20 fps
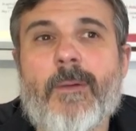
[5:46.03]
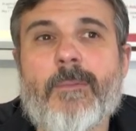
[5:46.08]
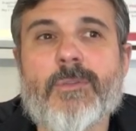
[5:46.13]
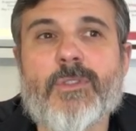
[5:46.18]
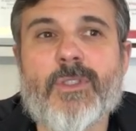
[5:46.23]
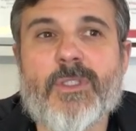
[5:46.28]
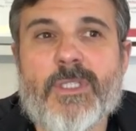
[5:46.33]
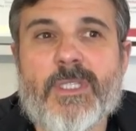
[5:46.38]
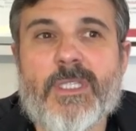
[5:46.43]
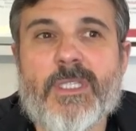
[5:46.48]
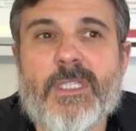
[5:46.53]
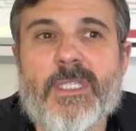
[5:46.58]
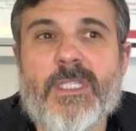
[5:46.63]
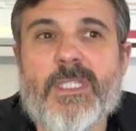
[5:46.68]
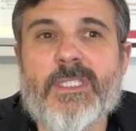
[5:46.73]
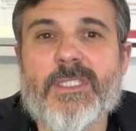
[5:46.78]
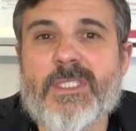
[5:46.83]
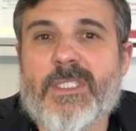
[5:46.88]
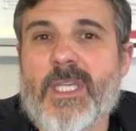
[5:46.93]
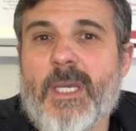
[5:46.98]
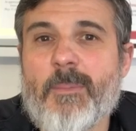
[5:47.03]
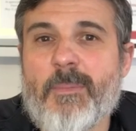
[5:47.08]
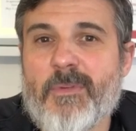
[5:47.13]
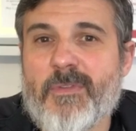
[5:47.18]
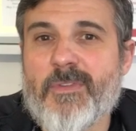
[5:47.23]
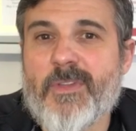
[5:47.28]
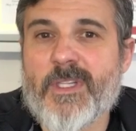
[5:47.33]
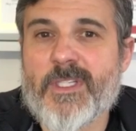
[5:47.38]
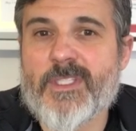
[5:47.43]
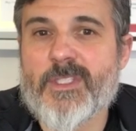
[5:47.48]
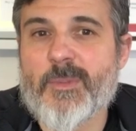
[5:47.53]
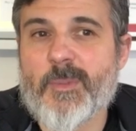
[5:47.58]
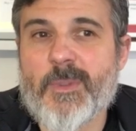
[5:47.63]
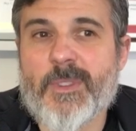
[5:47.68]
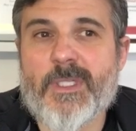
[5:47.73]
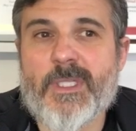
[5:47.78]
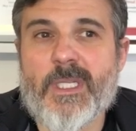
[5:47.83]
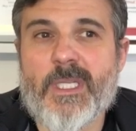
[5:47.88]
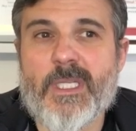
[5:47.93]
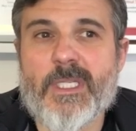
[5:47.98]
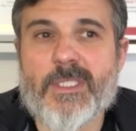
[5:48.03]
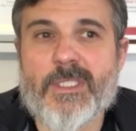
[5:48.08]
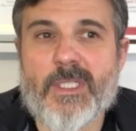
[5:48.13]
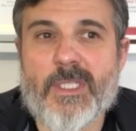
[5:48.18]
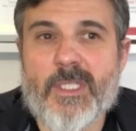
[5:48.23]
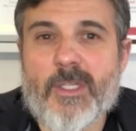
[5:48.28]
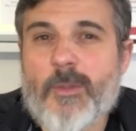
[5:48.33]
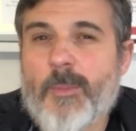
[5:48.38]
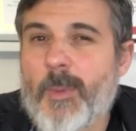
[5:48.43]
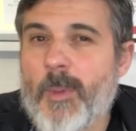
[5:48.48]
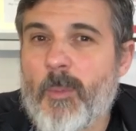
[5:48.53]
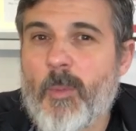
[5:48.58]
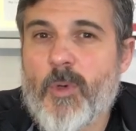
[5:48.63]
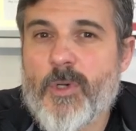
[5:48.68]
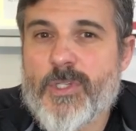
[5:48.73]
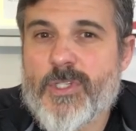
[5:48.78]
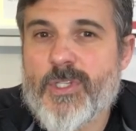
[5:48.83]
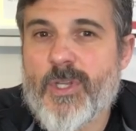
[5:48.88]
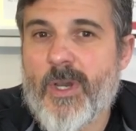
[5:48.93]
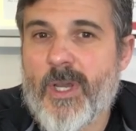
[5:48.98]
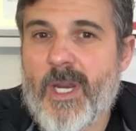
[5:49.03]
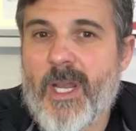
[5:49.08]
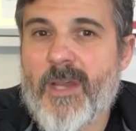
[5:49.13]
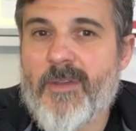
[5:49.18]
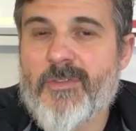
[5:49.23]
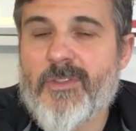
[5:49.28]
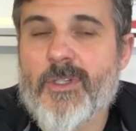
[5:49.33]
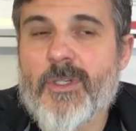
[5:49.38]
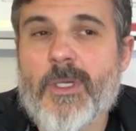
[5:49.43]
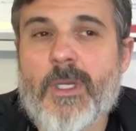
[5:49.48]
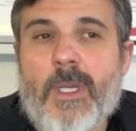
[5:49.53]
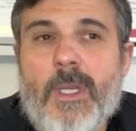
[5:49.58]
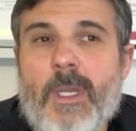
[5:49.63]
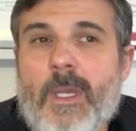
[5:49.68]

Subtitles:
So this type of flexibility is a little bit more sought after,